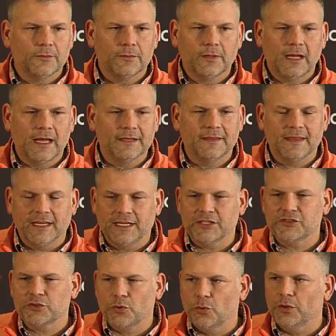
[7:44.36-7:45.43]
I think
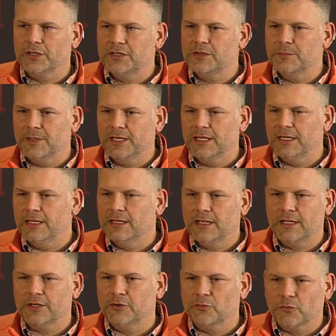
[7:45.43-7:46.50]
it's going to be
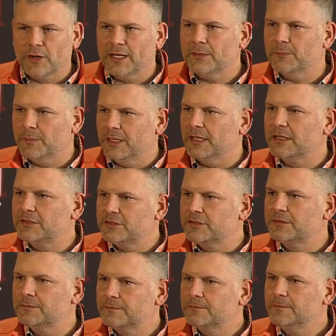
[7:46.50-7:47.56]
a great
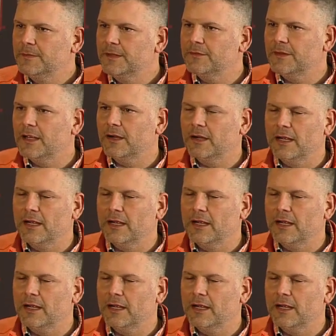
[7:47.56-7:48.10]
mix in there.